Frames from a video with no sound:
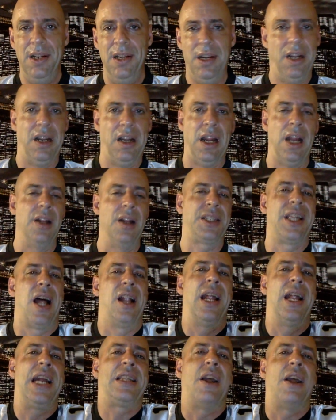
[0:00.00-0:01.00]
It's not
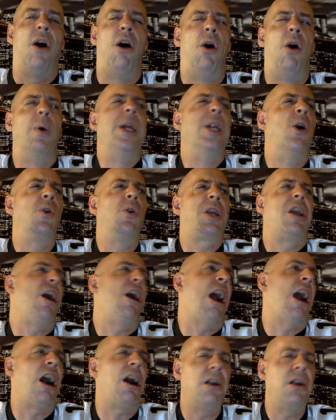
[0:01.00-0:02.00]
like, we don't
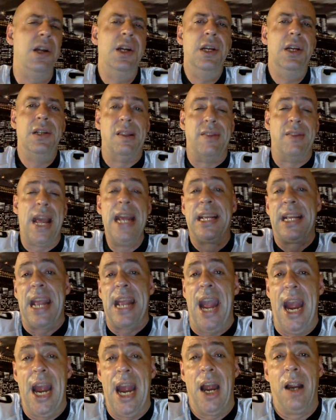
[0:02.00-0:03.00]
care. They
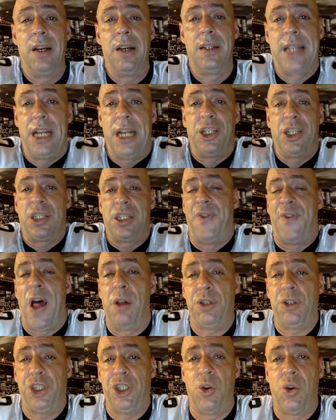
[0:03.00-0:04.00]
cared. They just fell
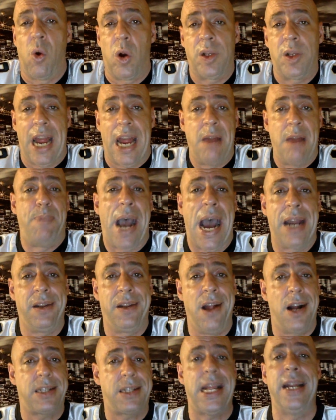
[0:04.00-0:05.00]
short. They had bad
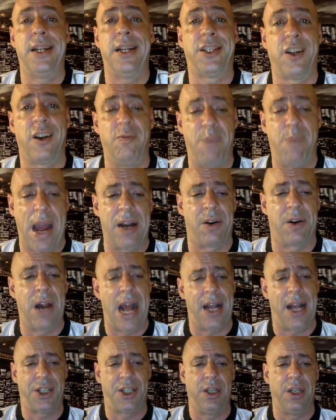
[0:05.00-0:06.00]
luck. They deserve better,
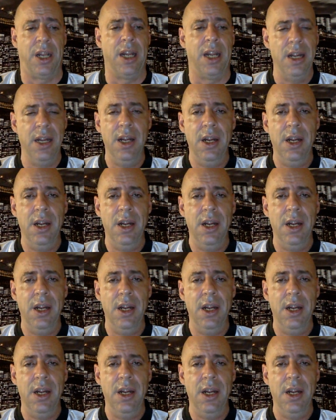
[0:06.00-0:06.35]
actually.